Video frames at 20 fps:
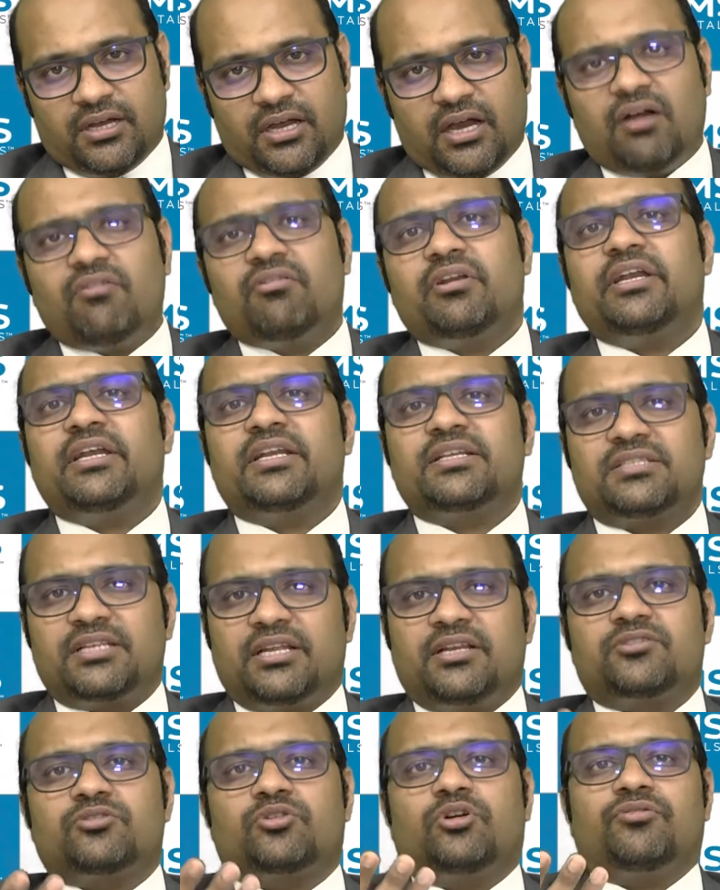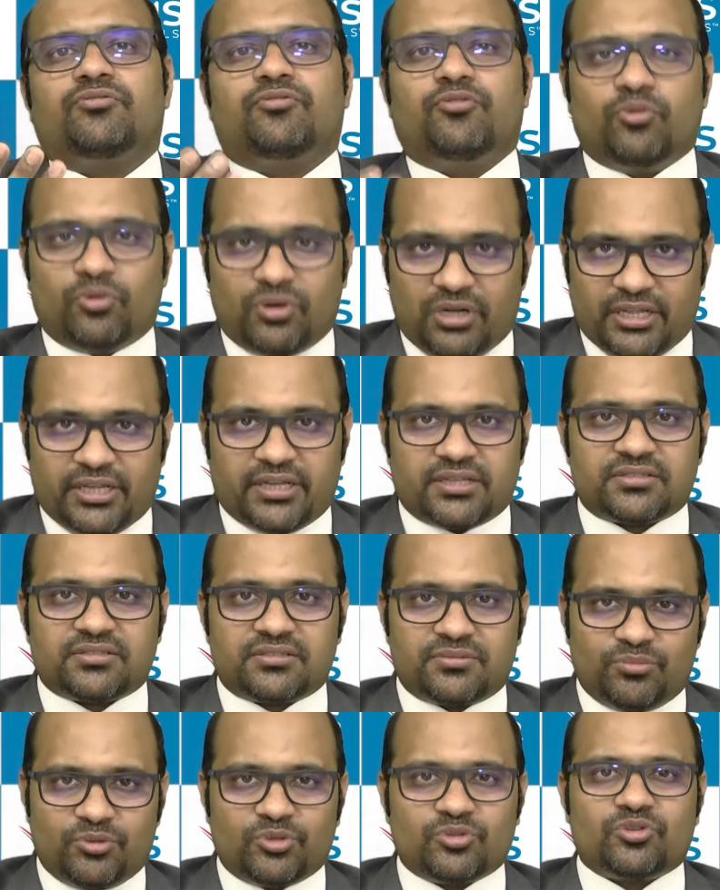Our intestine has got four
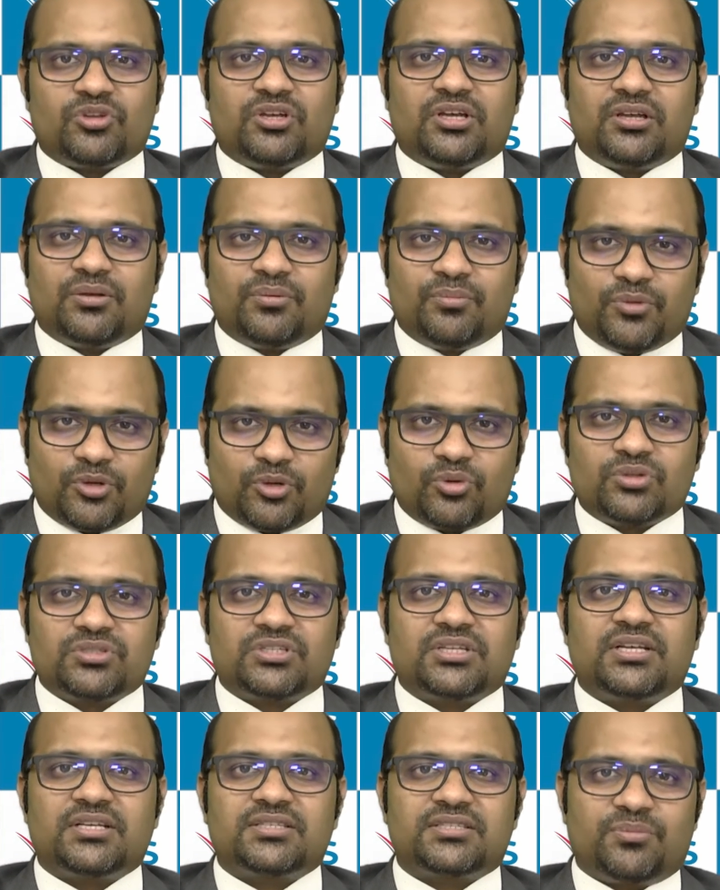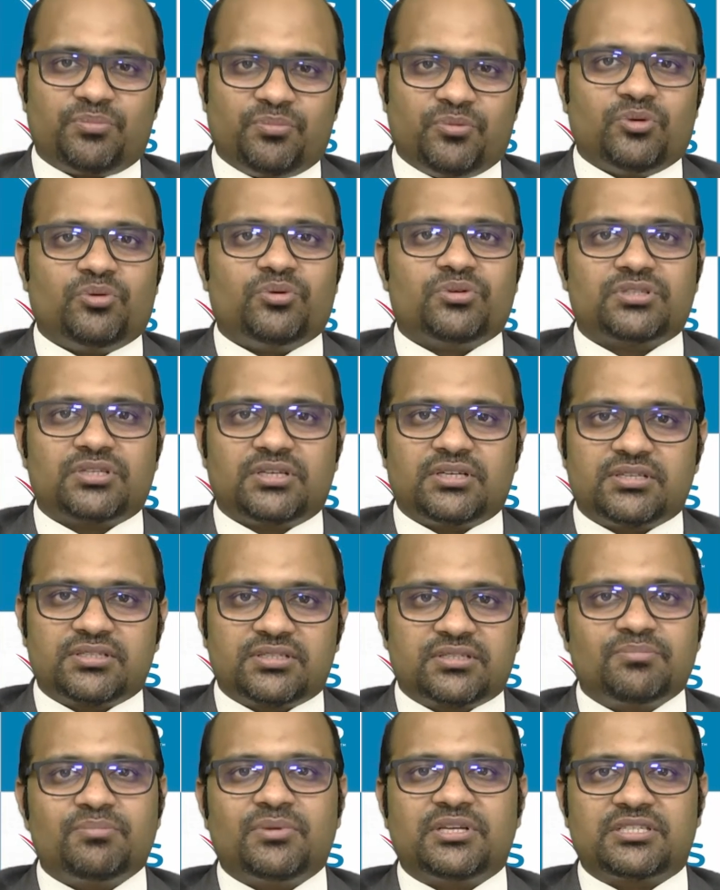layers: mucosa, submucosa,
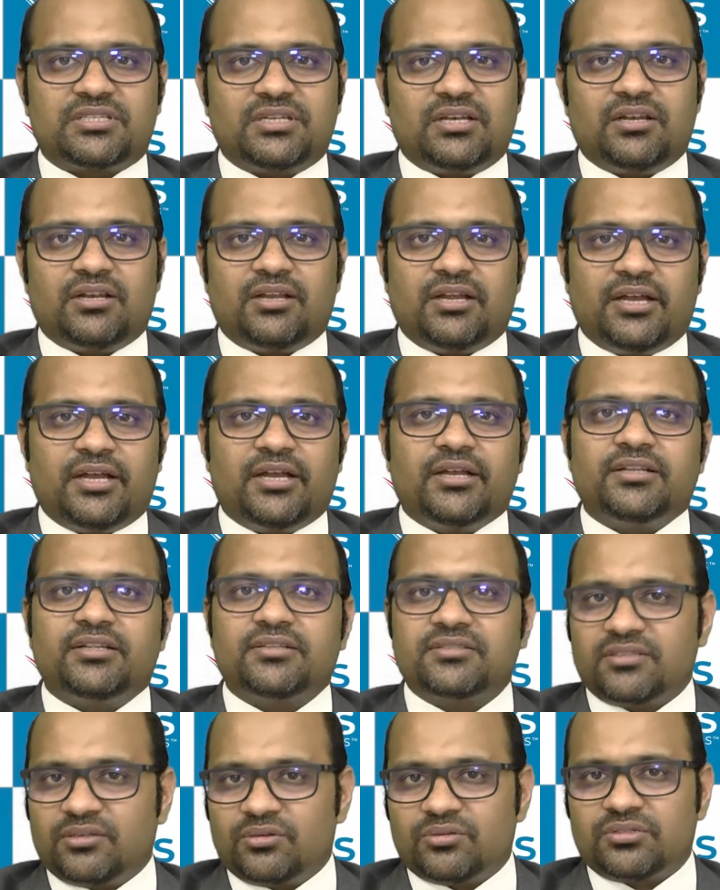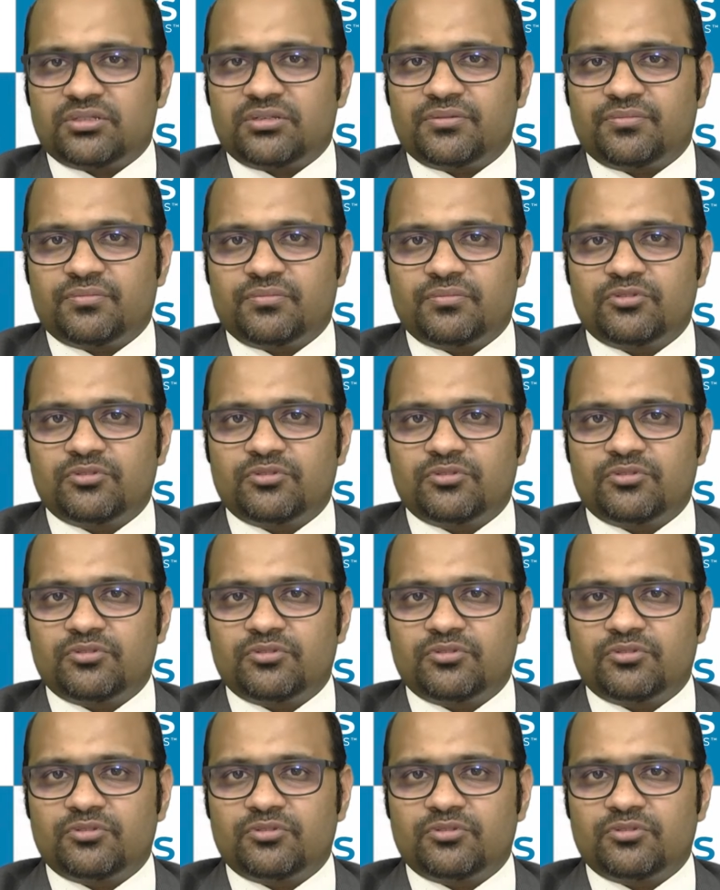muscle, and the serosa.